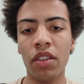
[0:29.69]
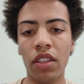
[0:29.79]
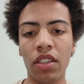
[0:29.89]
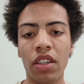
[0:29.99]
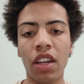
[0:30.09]

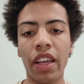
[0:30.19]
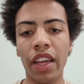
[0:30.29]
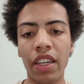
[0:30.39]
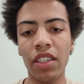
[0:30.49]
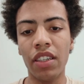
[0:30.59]
This is the
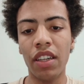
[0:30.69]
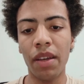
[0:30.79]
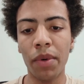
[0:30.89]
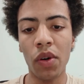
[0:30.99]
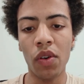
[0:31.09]
negation
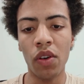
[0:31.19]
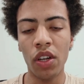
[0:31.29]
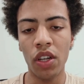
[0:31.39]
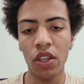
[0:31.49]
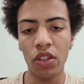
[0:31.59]
table.
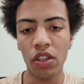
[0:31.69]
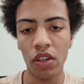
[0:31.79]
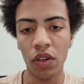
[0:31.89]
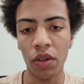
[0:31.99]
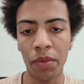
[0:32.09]

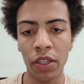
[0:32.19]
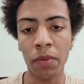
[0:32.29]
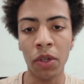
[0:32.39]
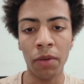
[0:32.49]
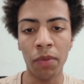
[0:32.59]
So the
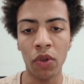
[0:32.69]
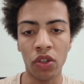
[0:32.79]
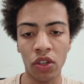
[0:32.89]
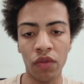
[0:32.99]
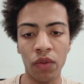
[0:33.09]
possible
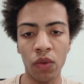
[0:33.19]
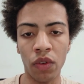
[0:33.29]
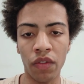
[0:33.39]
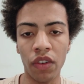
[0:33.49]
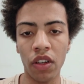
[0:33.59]
inputs are
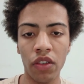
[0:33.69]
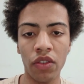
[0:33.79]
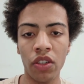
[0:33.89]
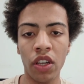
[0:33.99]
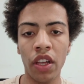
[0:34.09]
true and
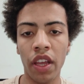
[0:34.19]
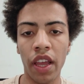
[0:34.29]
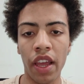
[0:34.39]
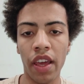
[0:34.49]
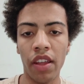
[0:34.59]
false,
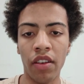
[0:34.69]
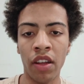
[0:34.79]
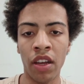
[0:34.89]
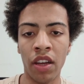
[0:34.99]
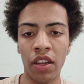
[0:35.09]
and
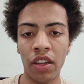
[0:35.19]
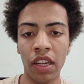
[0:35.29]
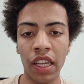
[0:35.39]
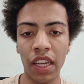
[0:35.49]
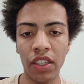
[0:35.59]
the
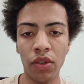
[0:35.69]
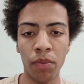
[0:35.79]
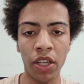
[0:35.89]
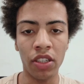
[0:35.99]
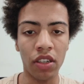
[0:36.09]

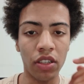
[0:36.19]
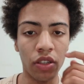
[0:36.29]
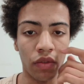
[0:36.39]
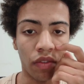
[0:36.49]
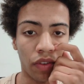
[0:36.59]
negation basically
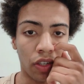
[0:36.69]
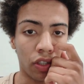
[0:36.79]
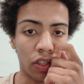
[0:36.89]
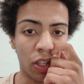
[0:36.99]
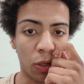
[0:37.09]
just
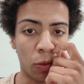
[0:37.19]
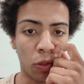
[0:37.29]
reverses those.